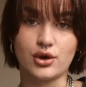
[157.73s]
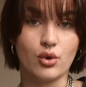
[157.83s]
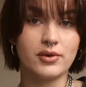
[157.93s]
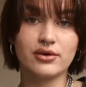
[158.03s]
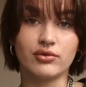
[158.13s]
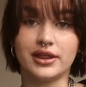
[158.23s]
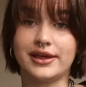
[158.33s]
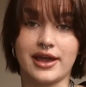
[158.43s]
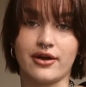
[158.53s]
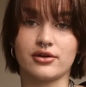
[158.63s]
Nobody
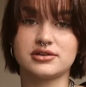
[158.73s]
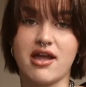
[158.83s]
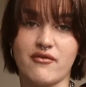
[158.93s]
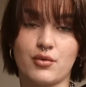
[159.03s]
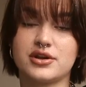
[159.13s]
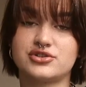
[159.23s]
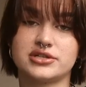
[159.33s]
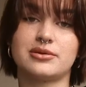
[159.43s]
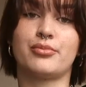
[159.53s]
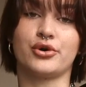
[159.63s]
really cares. Everyone is
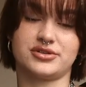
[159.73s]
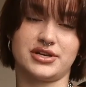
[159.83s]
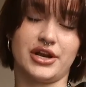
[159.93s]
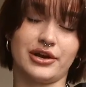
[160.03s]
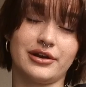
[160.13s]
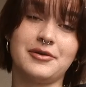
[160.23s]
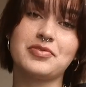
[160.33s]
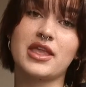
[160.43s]
just a person here.